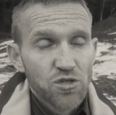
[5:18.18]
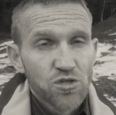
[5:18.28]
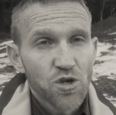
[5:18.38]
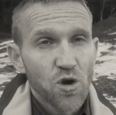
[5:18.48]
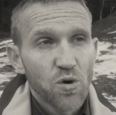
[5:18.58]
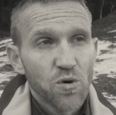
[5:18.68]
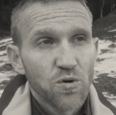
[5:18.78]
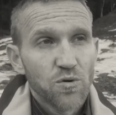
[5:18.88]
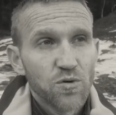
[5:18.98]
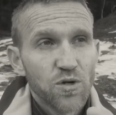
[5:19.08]
So
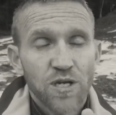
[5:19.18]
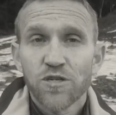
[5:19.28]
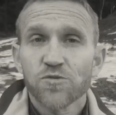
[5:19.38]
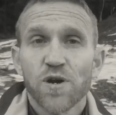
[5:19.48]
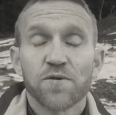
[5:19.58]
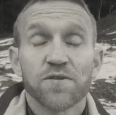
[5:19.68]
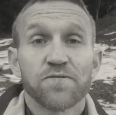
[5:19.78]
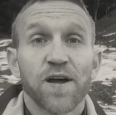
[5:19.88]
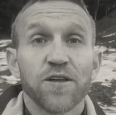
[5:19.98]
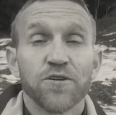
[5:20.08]
here's what I would
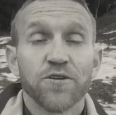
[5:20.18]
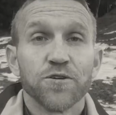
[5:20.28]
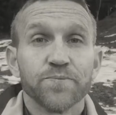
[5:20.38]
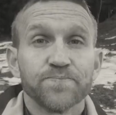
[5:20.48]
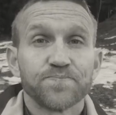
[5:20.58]
invite you to do.